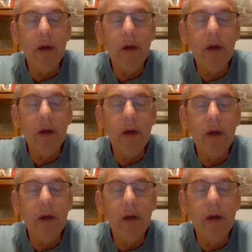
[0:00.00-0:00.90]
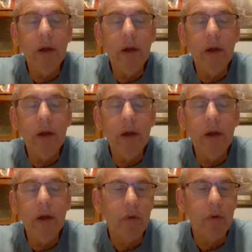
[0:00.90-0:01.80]
to come and
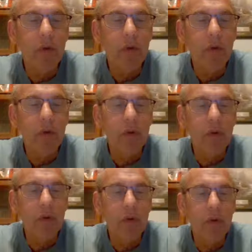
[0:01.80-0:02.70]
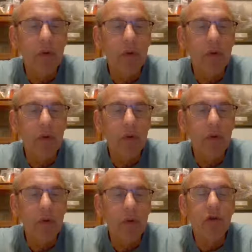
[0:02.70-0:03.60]
support and strengthen and
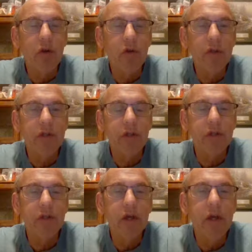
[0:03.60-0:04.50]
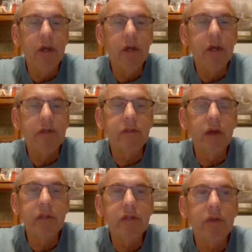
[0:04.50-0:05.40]
encourage us. He's
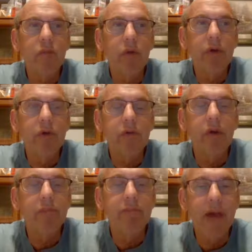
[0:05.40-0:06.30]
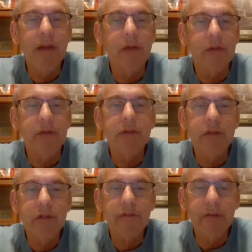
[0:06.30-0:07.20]
not someone who abandons
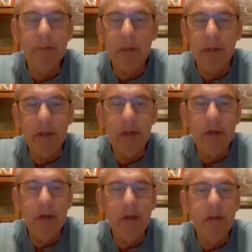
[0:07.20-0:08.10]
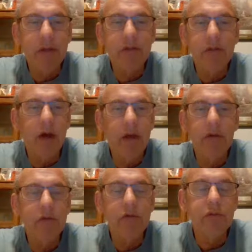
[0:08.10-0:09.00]
his family. That's not
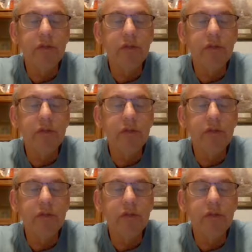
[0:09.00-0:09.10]
who